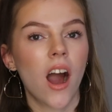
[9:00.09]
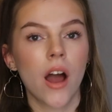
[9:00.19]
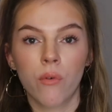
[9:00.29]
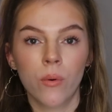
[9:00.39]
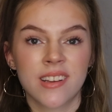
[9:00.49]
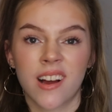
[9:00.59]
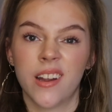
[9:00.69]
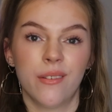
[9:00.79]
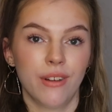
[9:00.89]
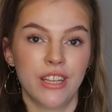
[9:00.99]
I've
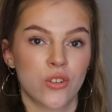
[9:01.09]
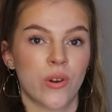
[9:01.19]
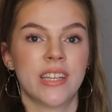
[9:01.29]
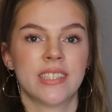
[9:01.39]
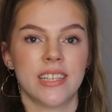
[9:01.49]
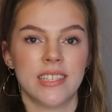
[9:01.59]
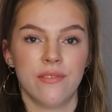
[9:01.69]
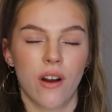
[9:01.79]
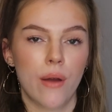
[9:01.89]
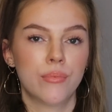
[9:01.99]
kind of enjoyed a city
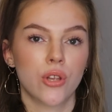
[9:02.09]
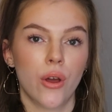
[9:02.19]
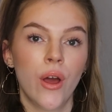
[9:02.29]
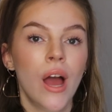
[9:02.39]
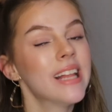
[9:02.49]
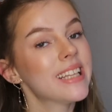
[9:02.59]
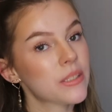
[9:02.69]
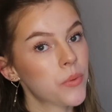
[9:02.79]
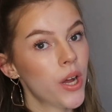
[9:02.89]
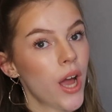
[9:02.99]
vibe, so
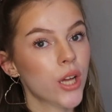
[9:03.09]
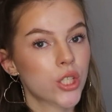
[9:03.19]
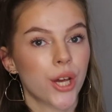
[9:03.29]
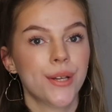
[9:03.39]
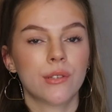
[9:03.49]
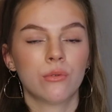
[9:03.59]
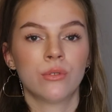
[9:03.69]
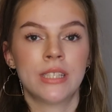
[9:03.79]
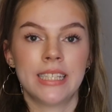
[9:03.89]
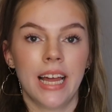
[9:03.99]
that's why I chose
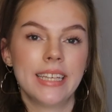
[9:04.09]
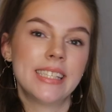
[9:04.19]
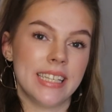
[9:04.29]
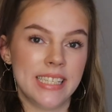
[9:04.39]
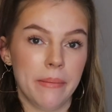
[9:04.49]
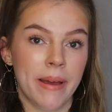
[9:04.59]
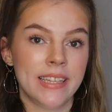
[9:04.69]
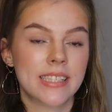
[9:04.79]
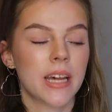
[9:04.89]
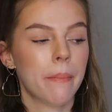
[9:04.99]
all like
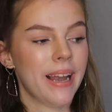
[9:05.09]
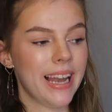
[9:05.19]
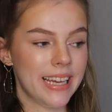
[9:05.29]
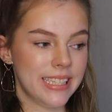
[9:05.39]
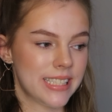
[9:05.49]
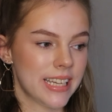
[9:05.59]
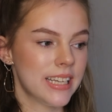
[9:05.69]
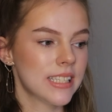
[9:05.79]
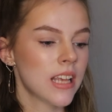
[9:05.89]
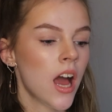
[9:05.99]
city-based
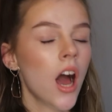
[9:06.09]
places.